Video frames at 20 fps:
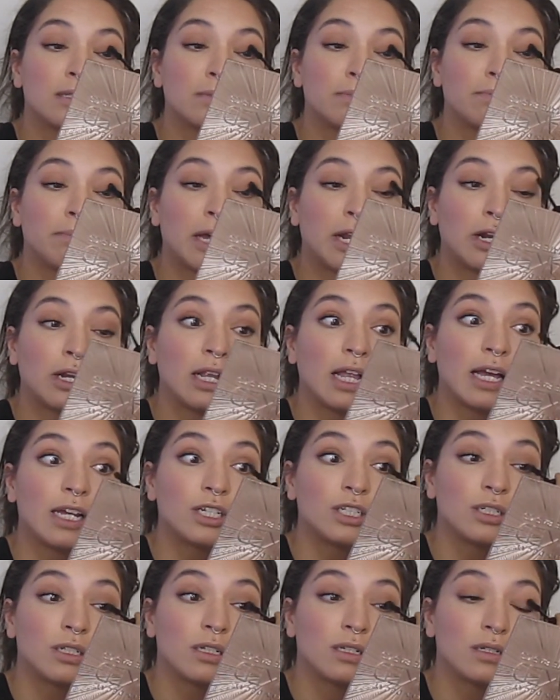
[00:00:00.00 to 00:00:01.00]
spider
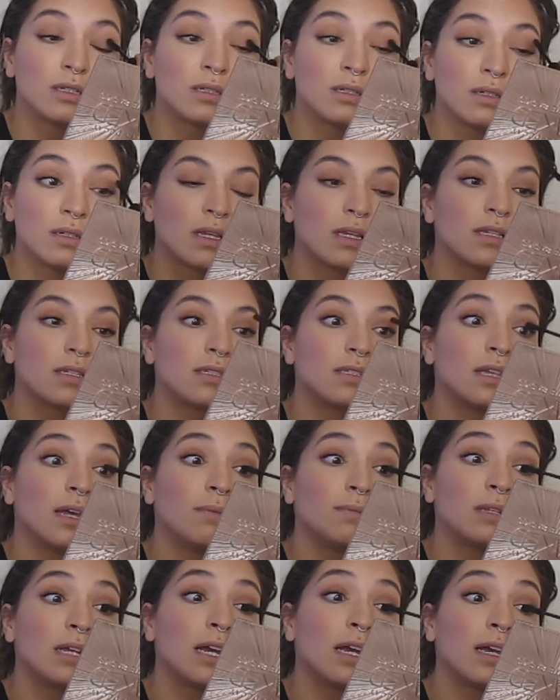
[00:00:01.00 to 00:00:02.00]
lashes.
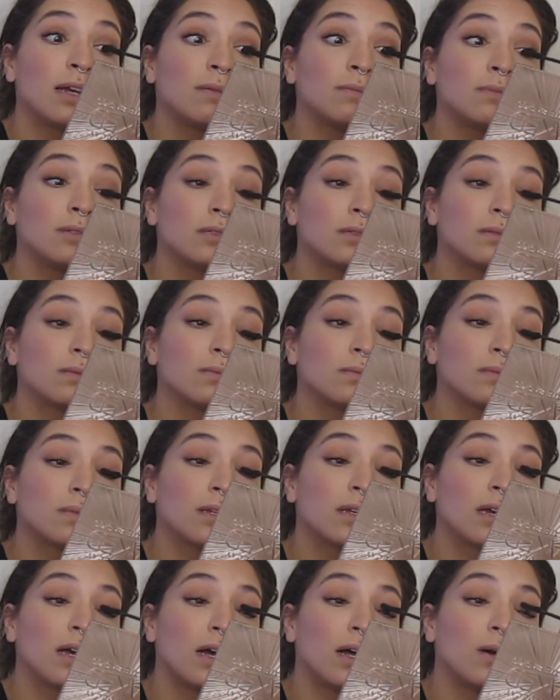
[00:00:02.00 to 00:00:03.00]
Sometimes
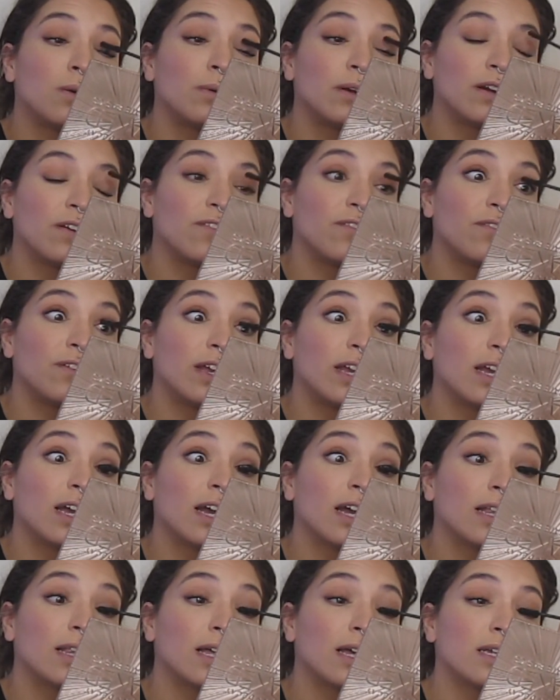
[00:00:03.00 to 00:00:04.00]
I'll wear fake
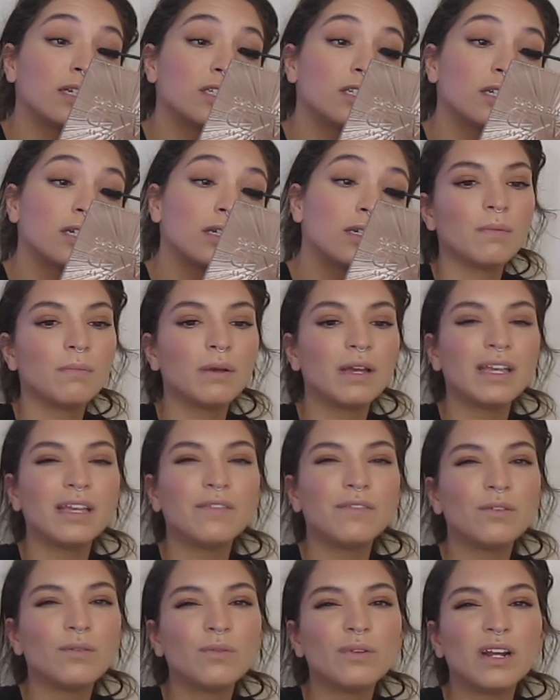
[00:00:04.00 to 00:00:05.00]
eyelashes, but
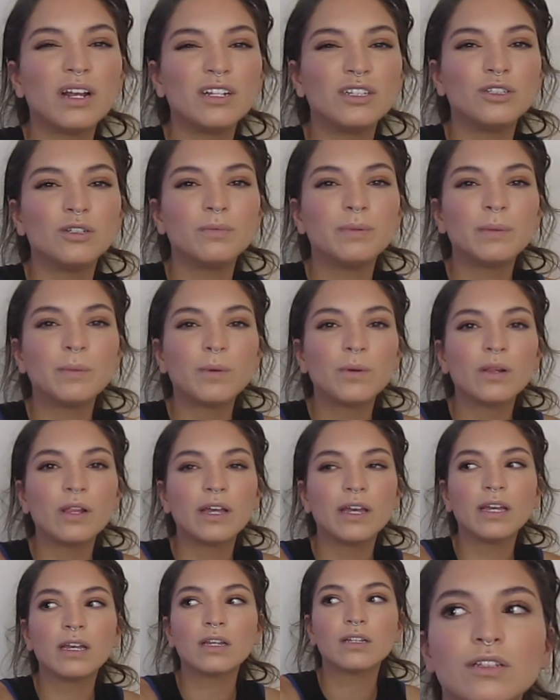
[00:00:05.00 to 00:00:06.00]
even when I do, people are
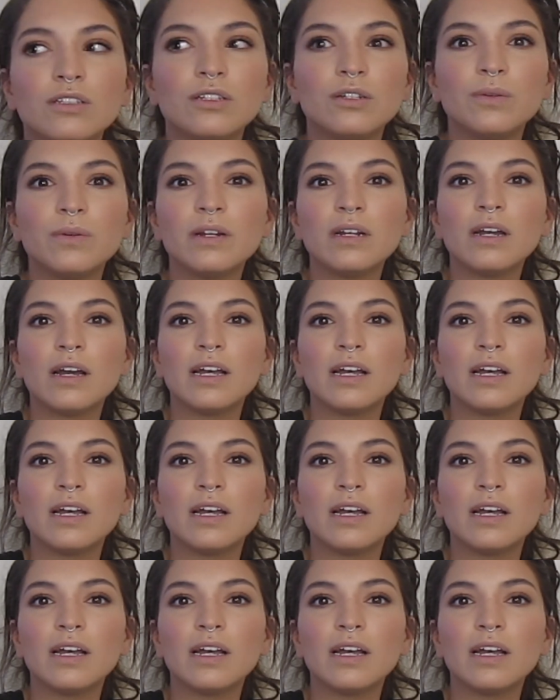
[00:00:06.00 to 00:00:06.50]
like, do you wear